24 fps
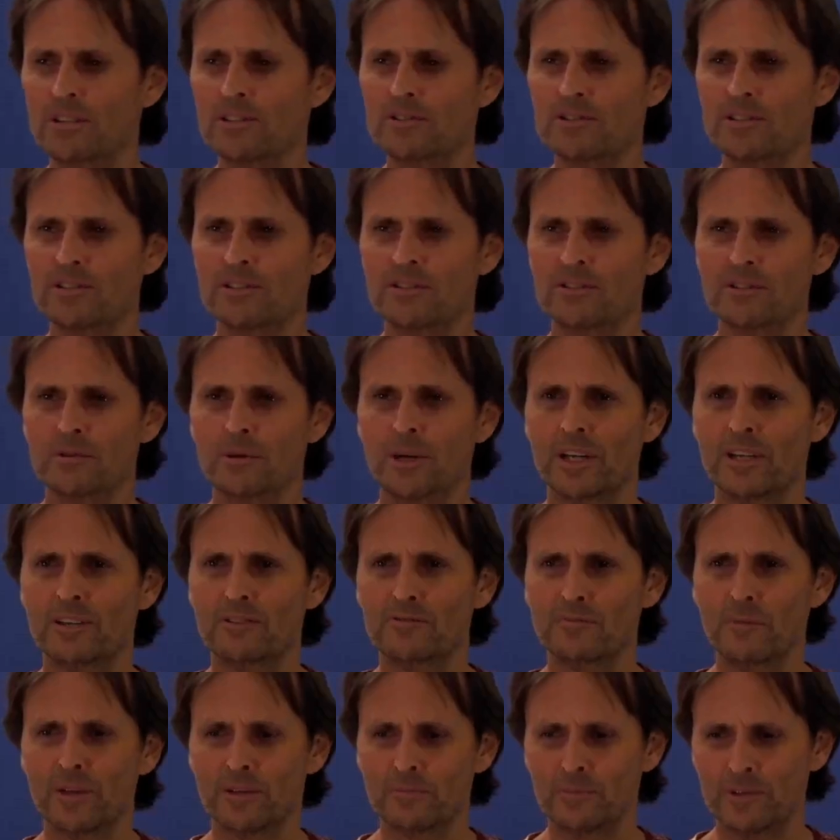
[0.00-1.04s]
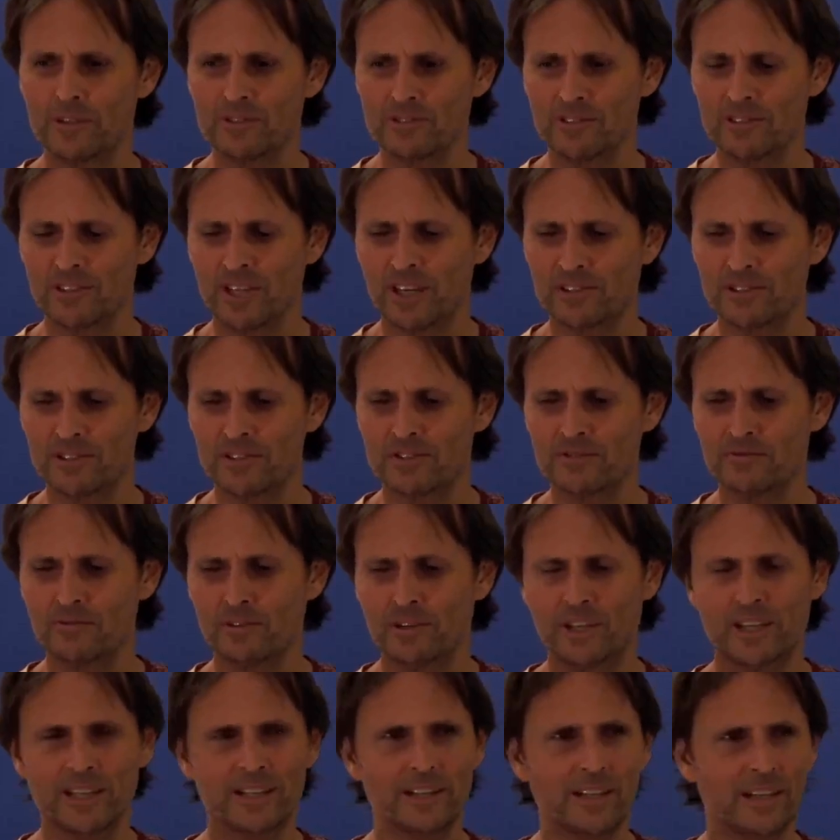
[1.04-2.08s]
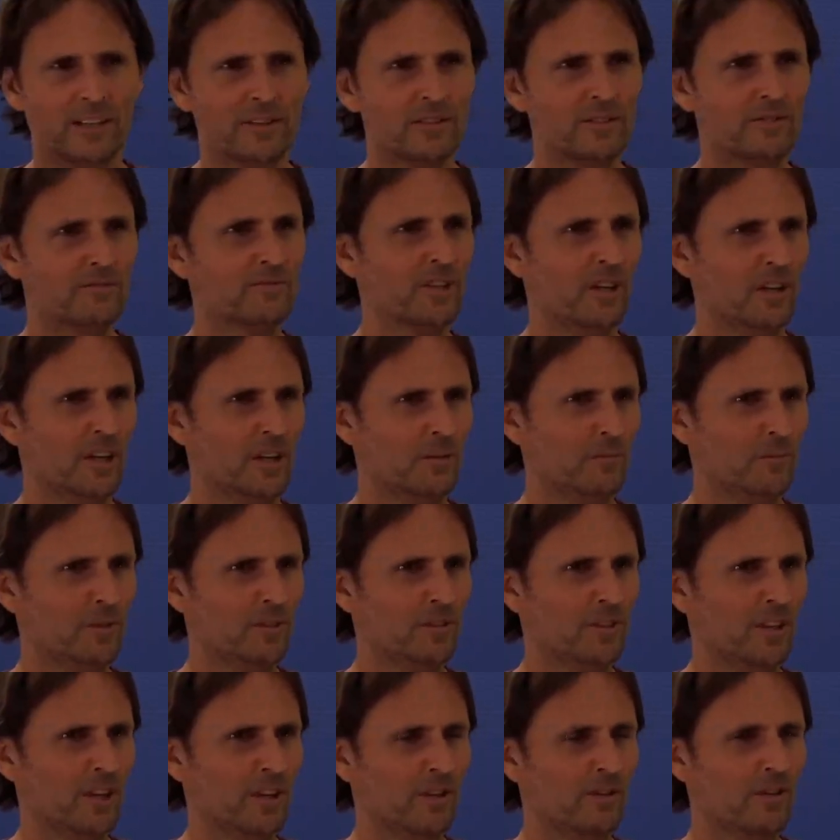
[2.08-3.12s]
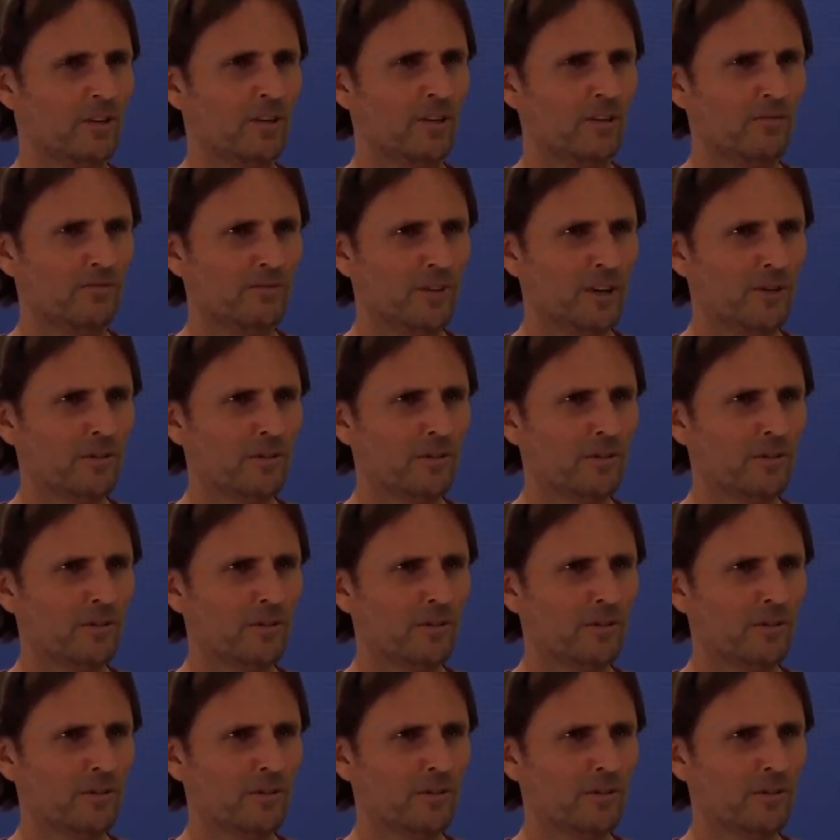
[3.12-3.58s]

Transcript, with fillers: who's listened to any of my presentations for any length of time would know that I've